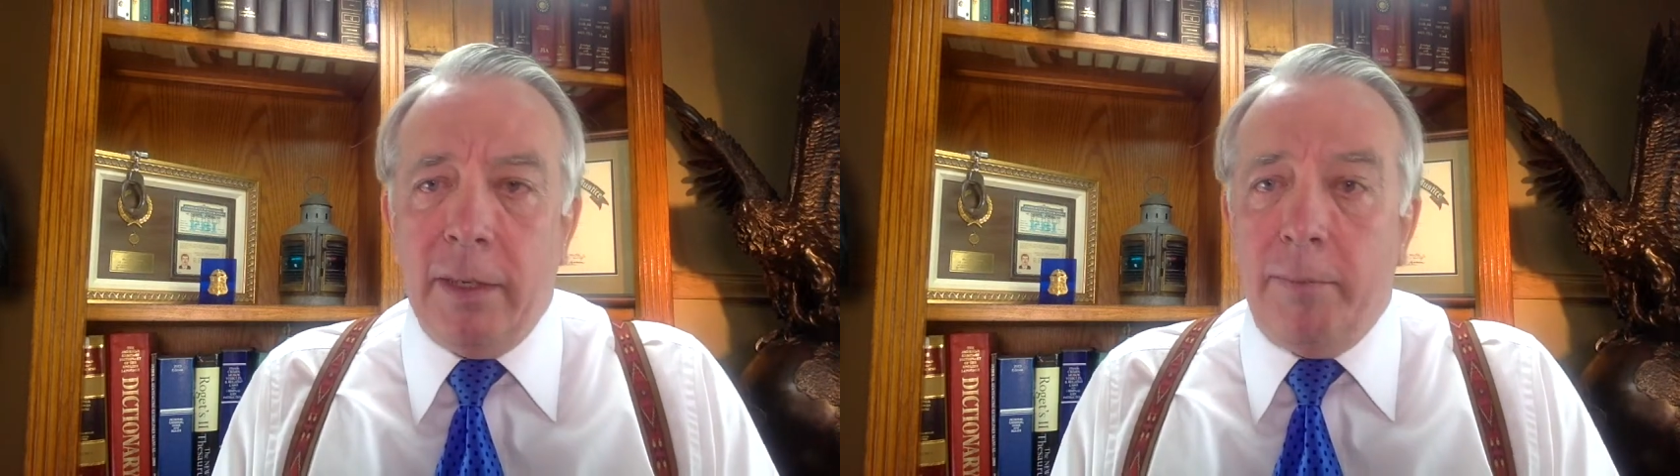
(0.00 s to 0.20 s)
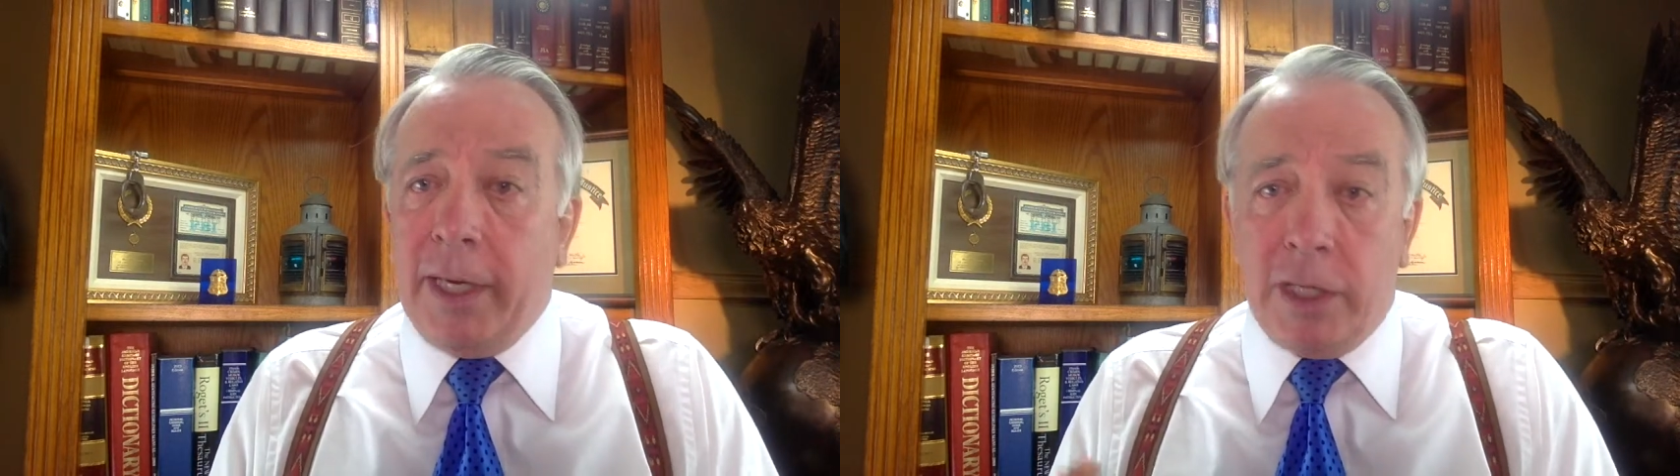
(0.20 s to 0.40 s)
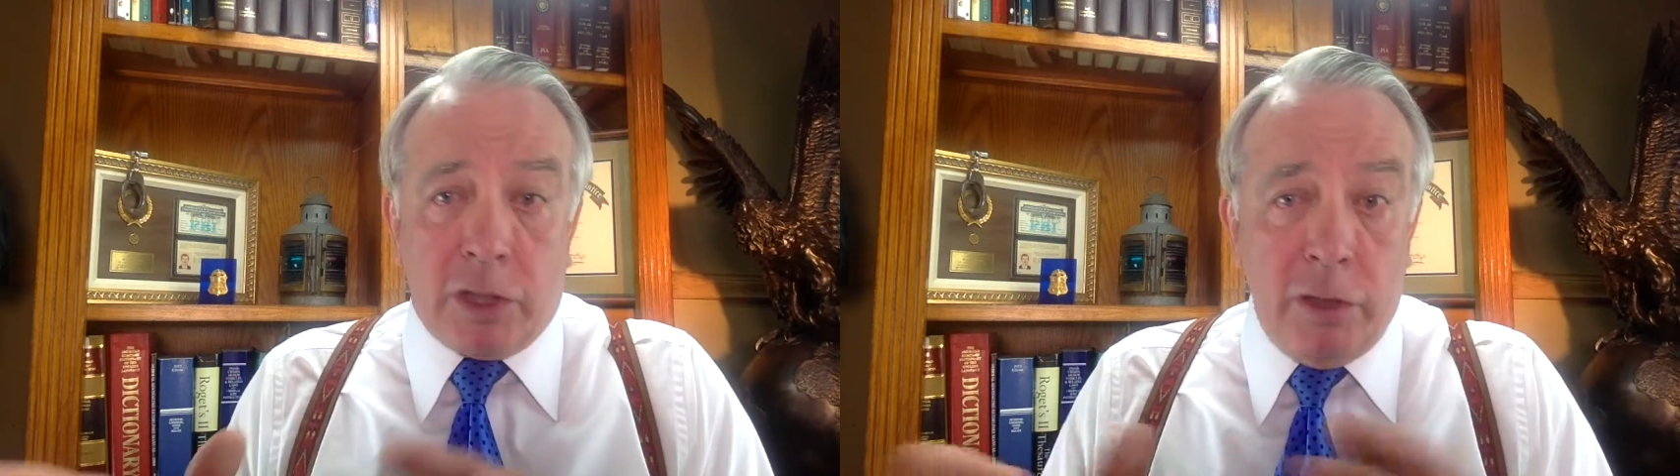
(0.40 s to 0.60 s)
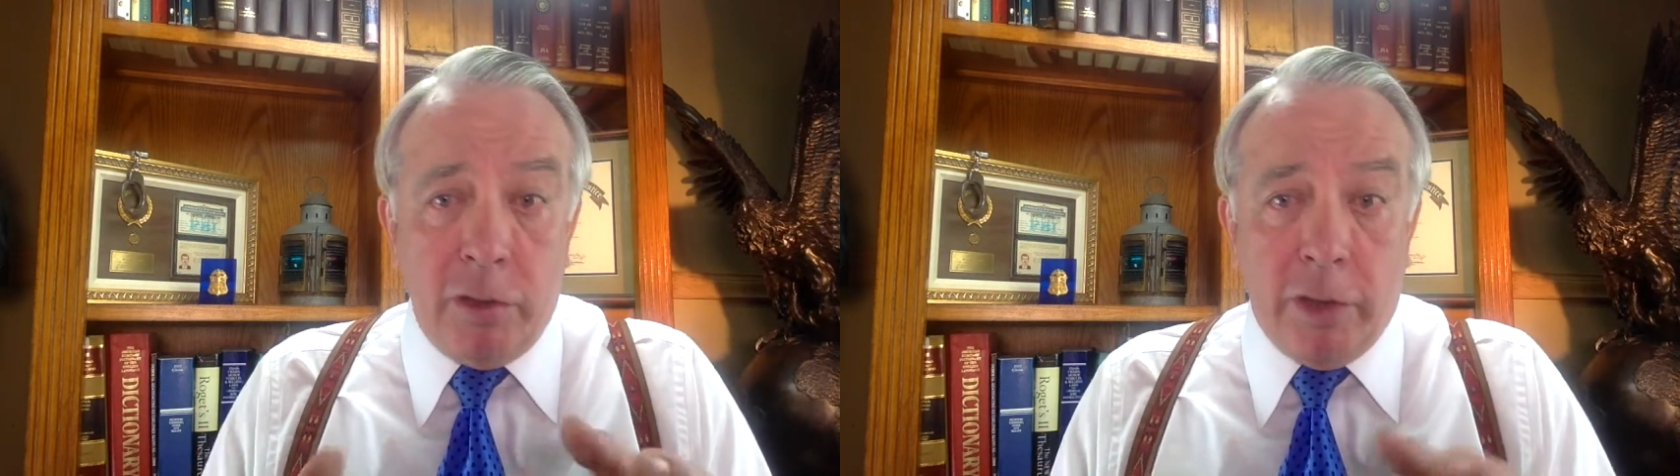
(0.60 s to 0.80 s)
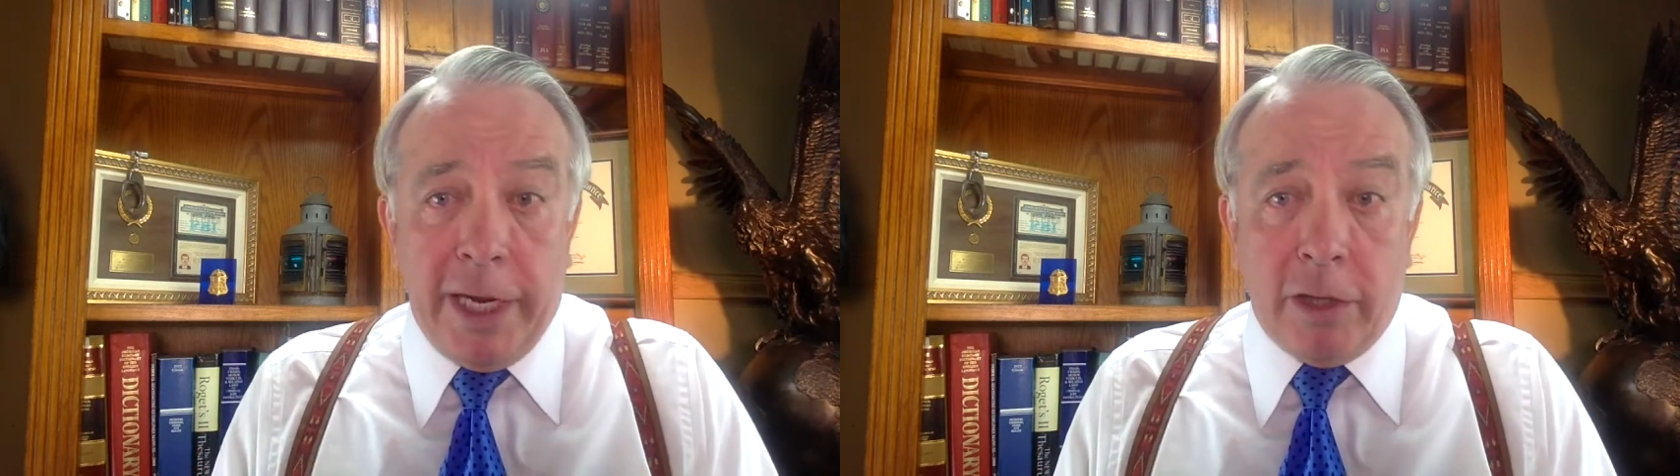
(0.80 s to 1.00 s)
because
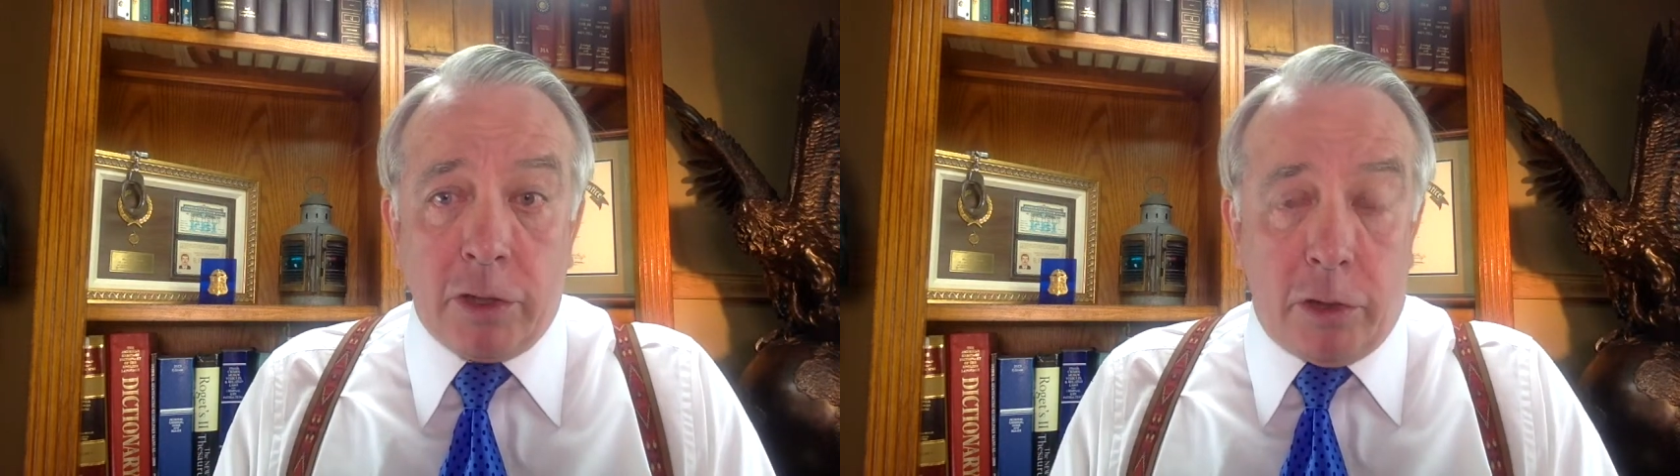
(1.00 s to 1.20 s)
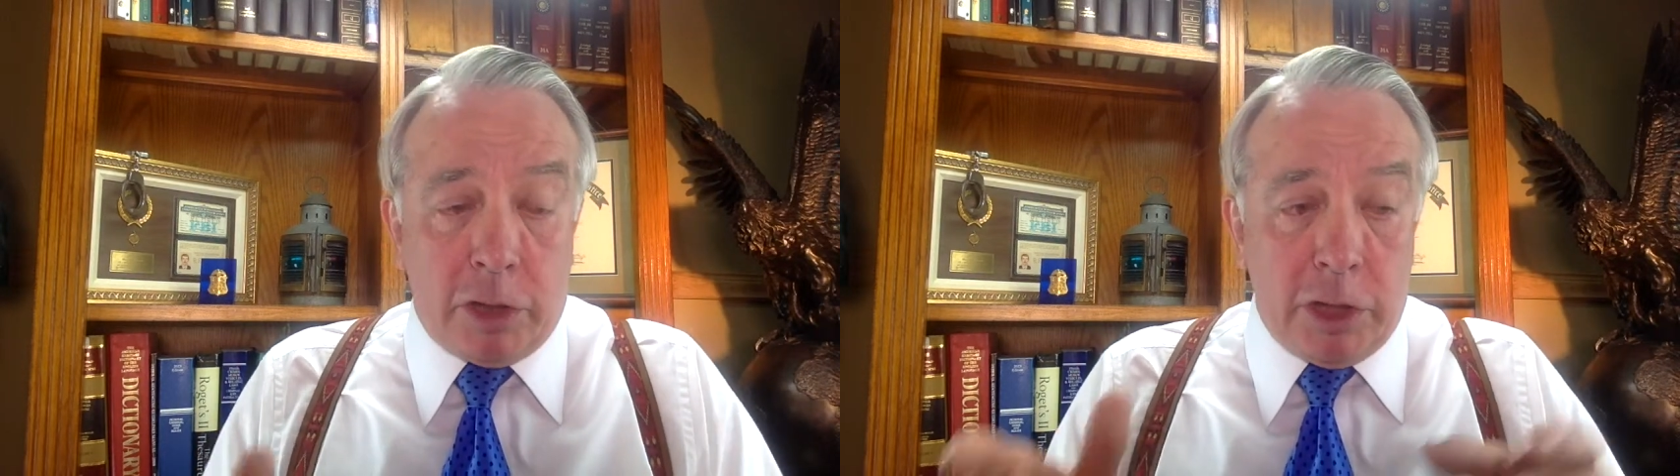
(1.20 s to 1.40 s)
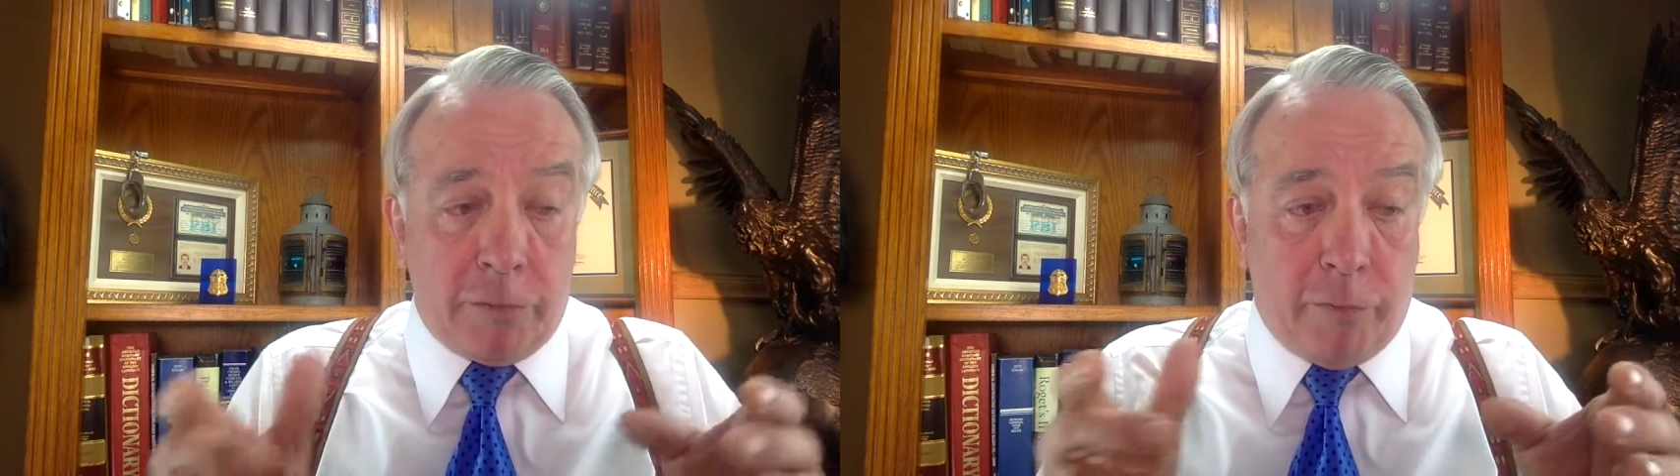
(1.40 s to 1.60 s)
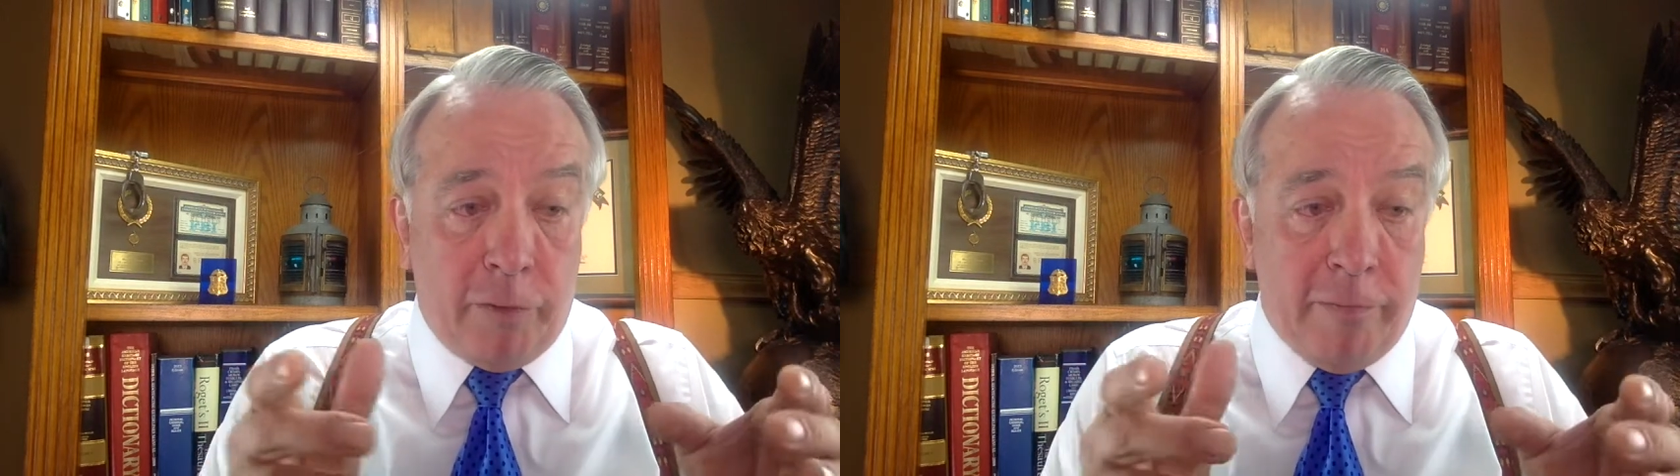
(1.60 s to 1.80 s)
Google now searches for